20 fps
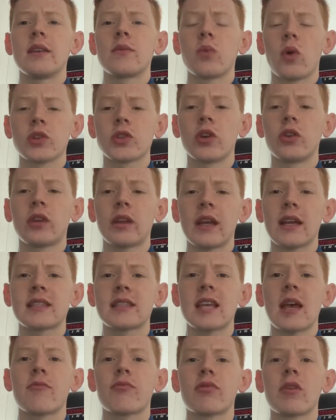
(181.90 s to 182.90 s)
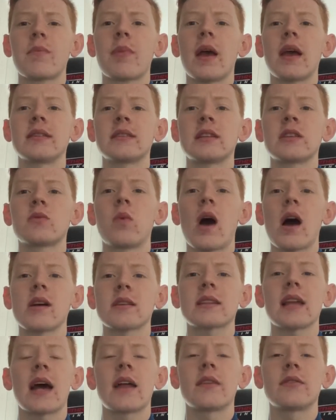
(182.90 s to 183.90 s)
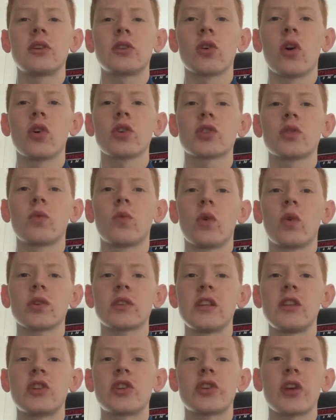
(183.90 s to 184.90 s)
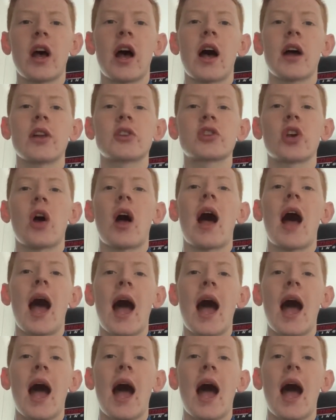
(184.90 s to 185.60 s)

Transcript: was only a temporary basis whilst Andy Dawson was in charge. So